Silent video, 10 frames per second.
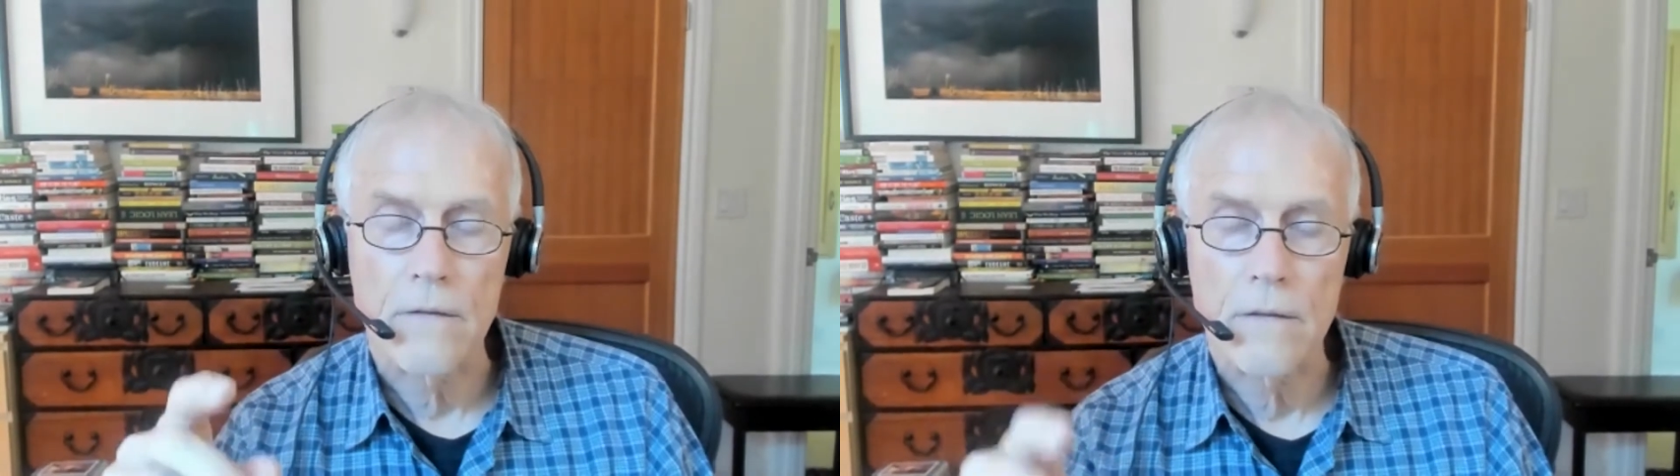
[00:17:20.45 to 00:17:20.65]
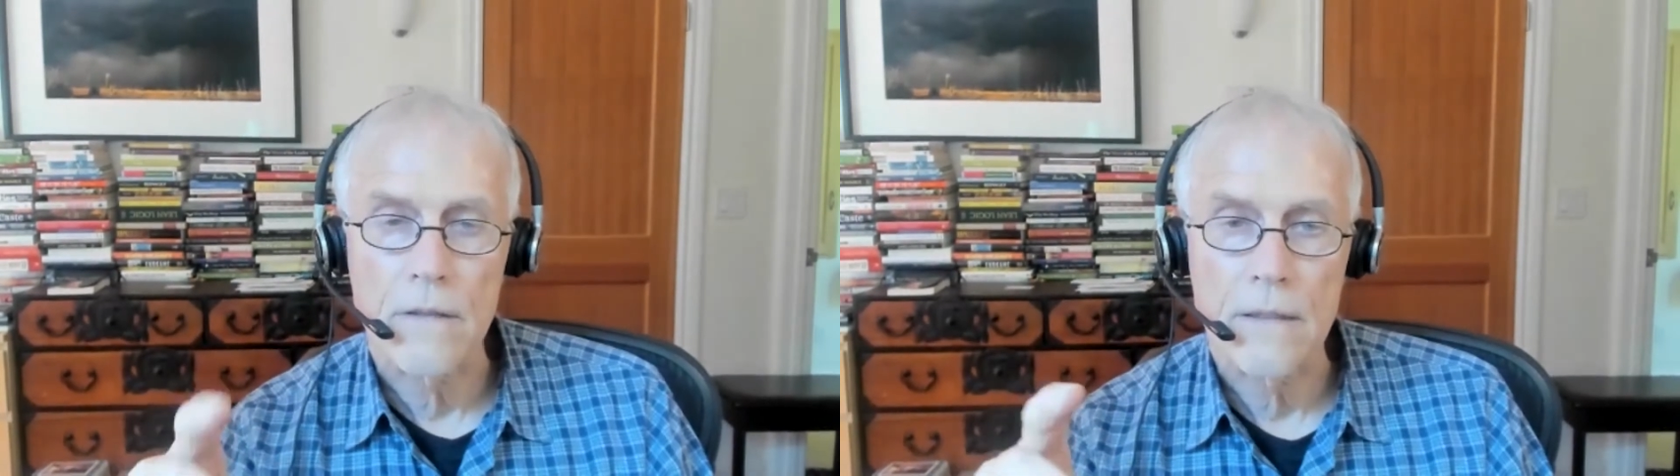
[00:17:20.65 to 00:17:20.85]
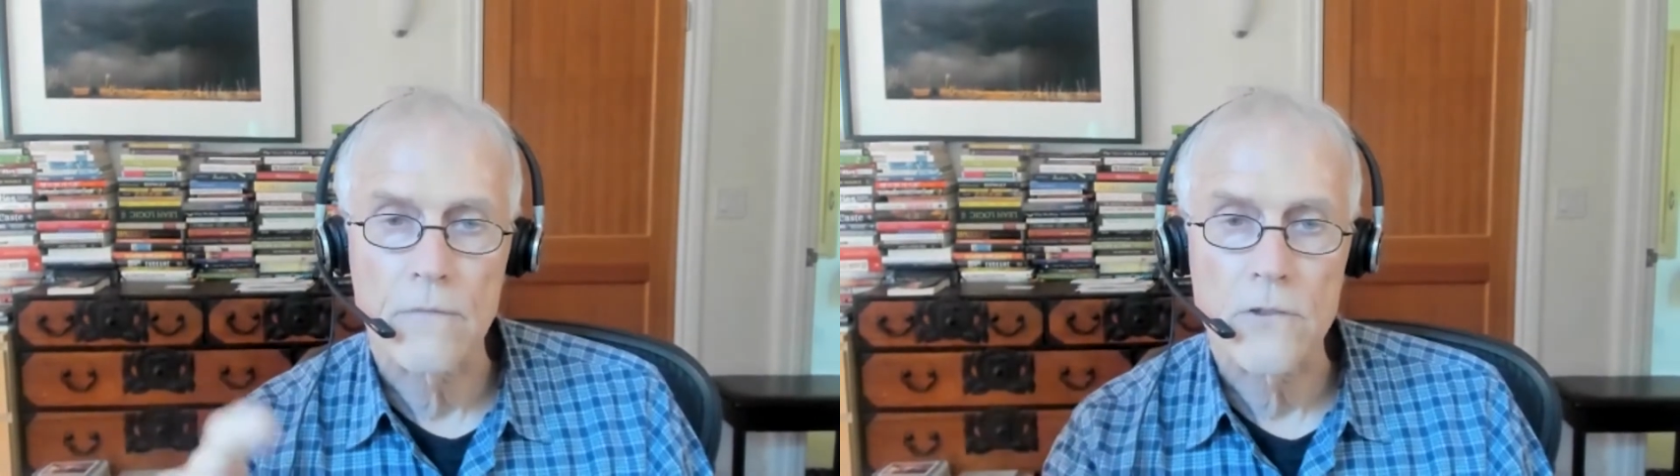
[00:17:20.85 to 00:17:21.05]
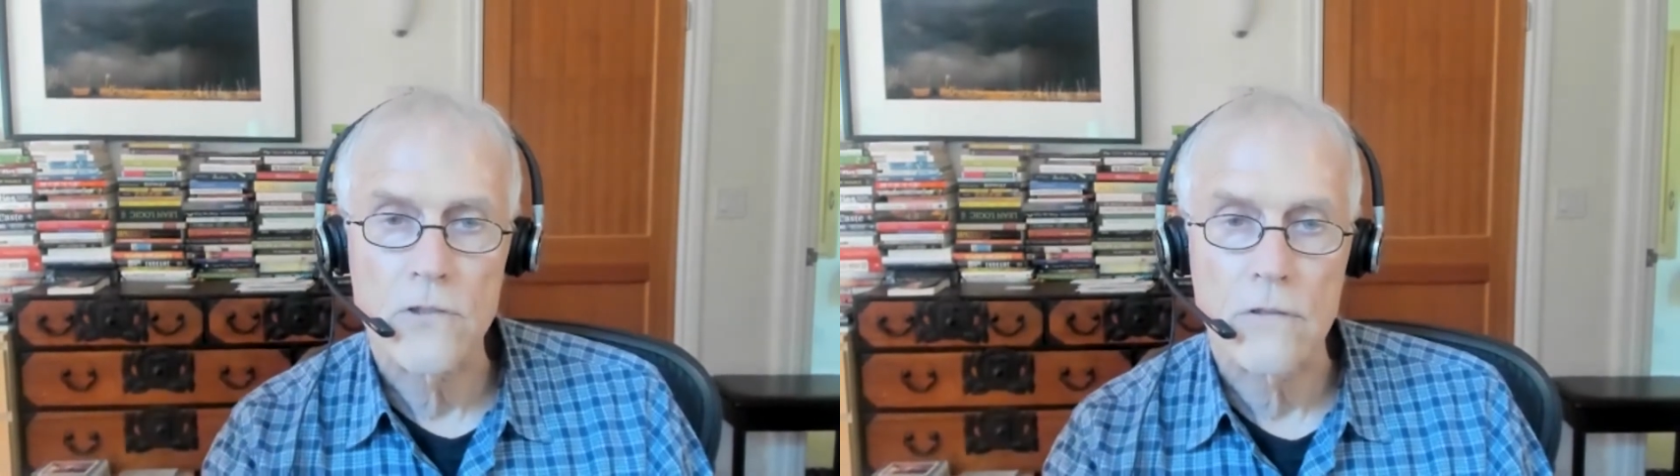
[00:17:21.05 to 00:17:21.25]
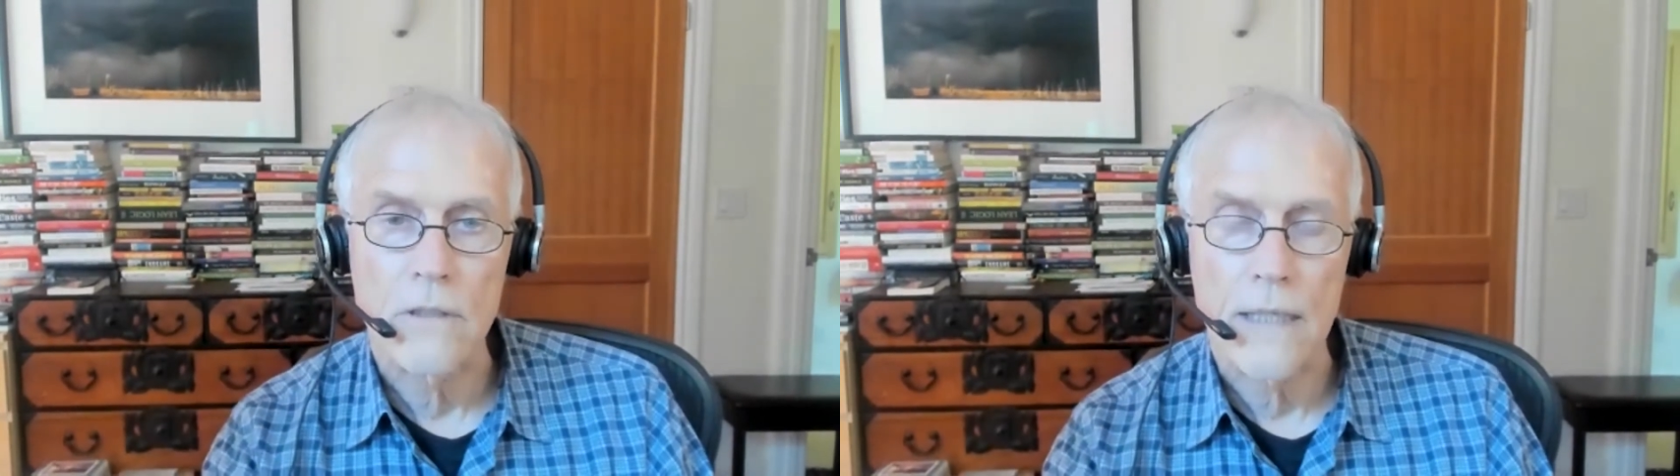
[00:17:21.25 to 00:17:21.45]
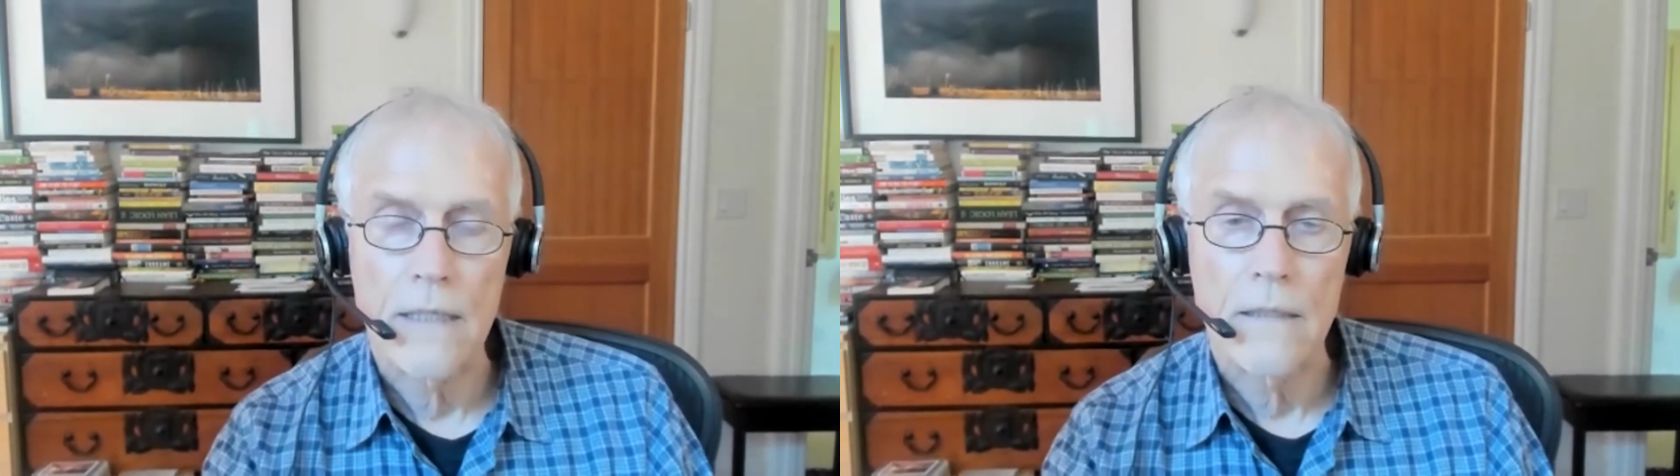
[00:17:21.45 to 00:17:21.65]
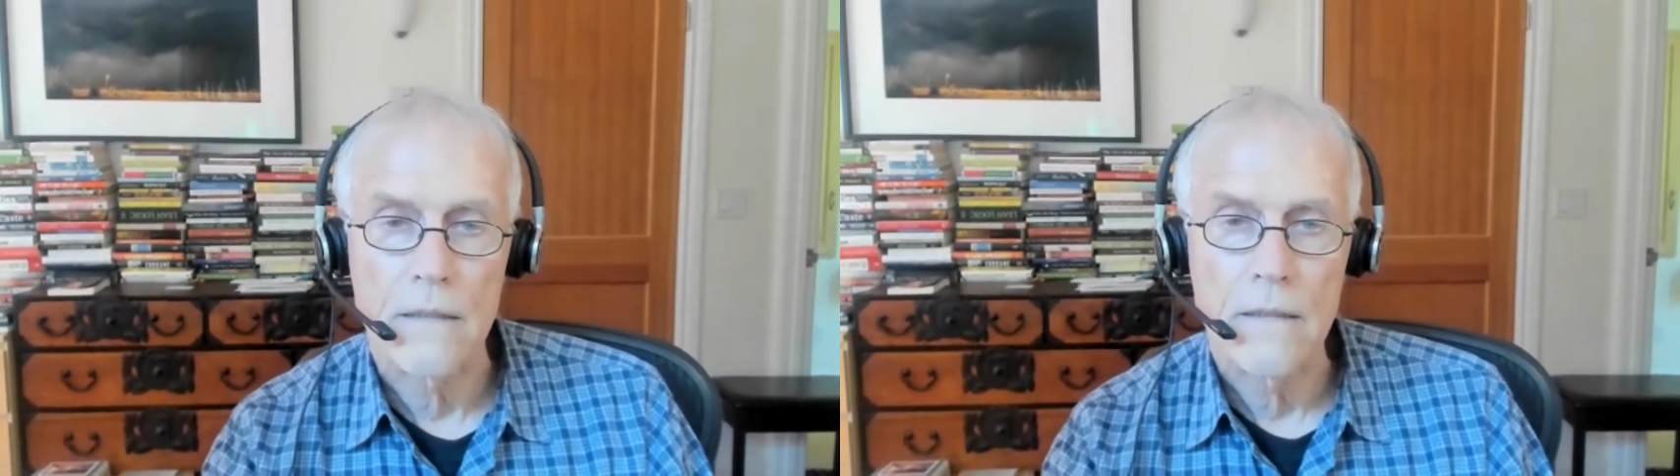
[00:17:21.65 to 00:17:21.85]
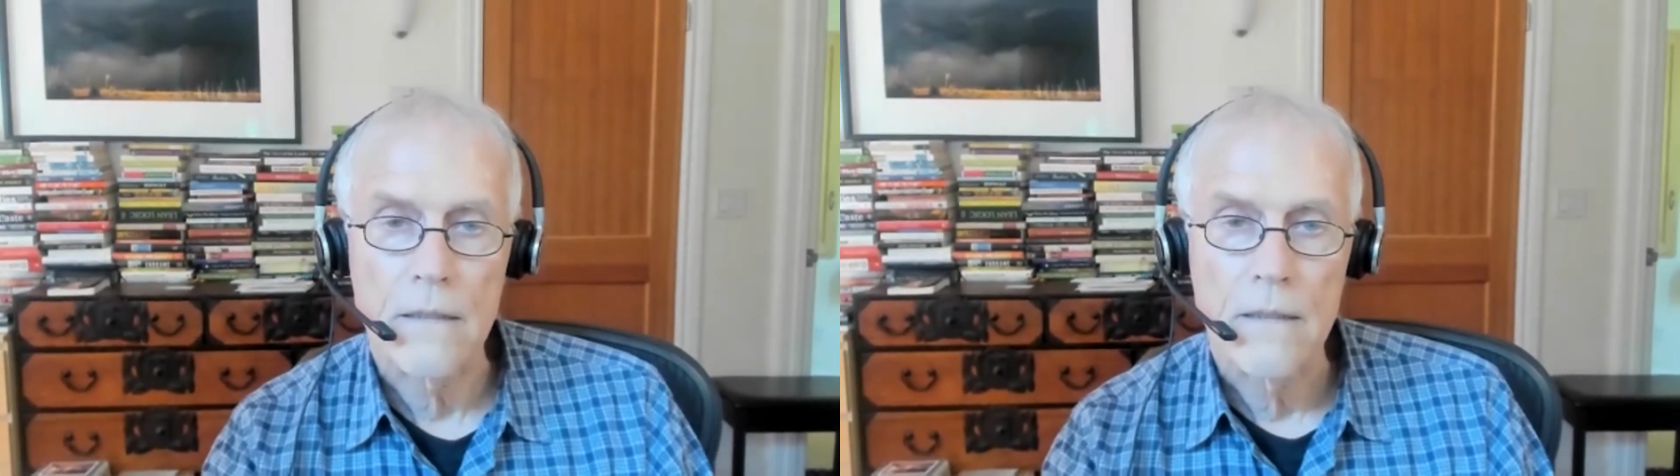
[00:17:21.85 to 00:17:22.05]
that there was your land.